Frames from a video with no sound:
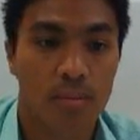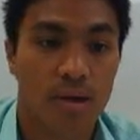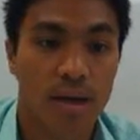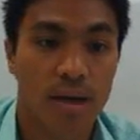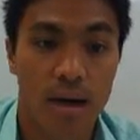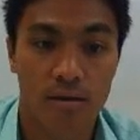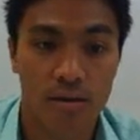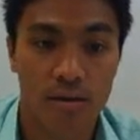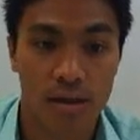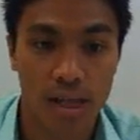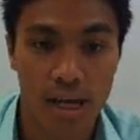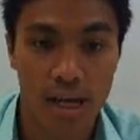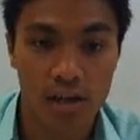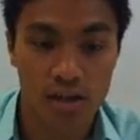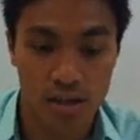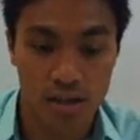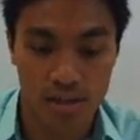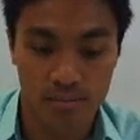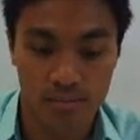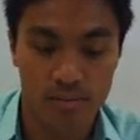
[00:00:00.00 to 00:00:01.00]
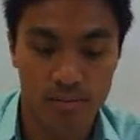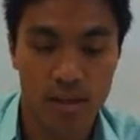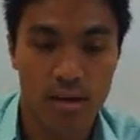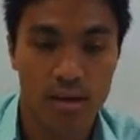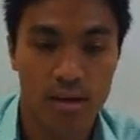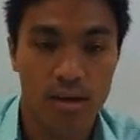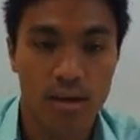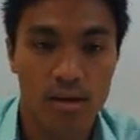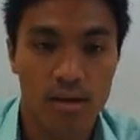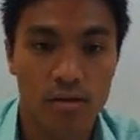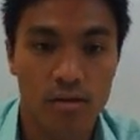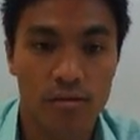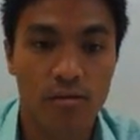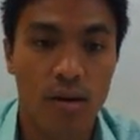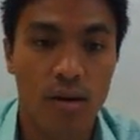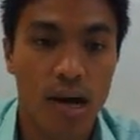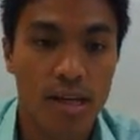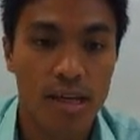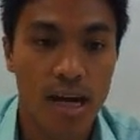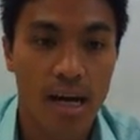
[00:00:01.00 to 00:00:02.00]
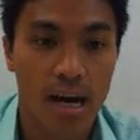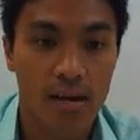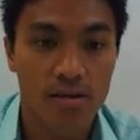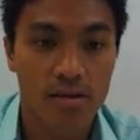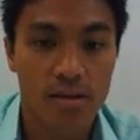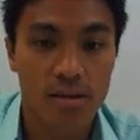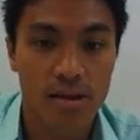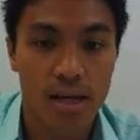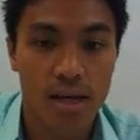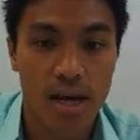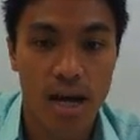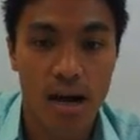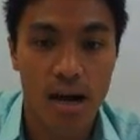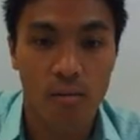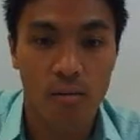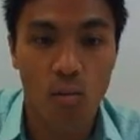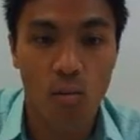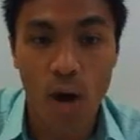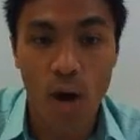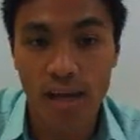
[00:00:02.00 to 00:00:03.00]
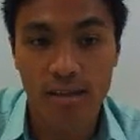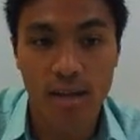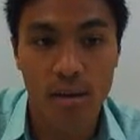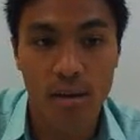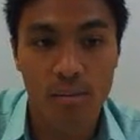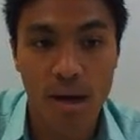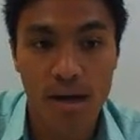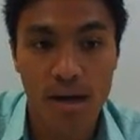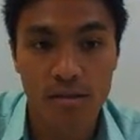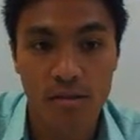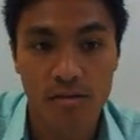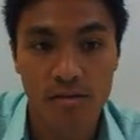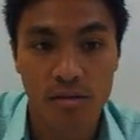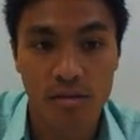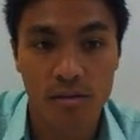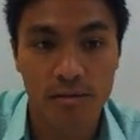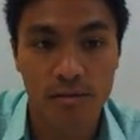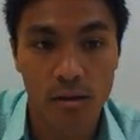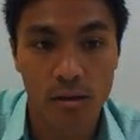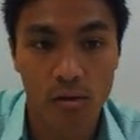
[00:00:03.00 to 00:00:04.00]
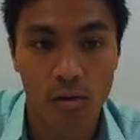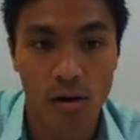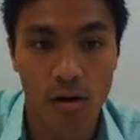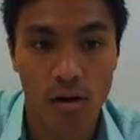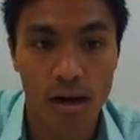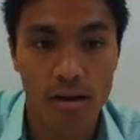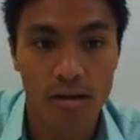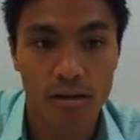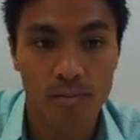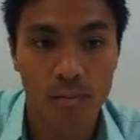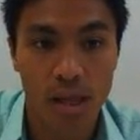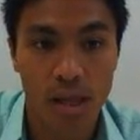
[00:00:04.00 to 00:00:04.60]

calculation to find out our weight, our mass of silver chloride,